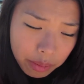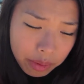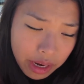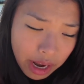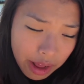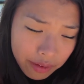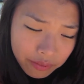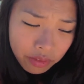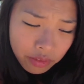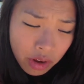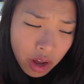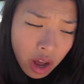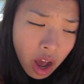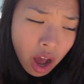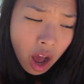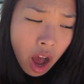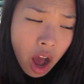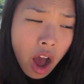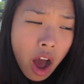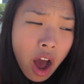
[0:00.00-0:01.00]
we're gonna have
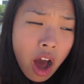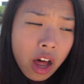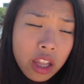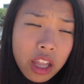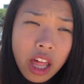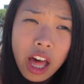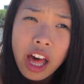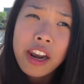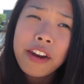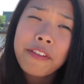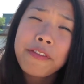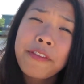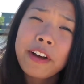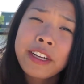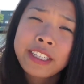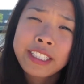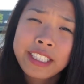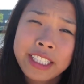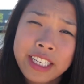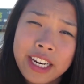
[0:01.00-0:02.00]
a lot of
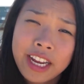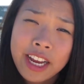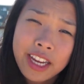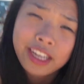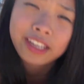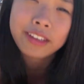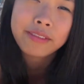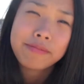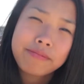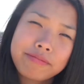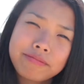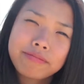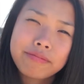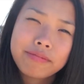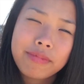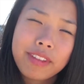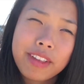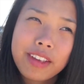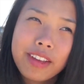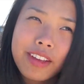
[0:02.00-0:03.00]
fun tonight.
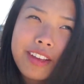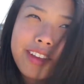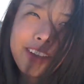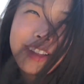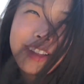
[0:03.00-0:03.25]
A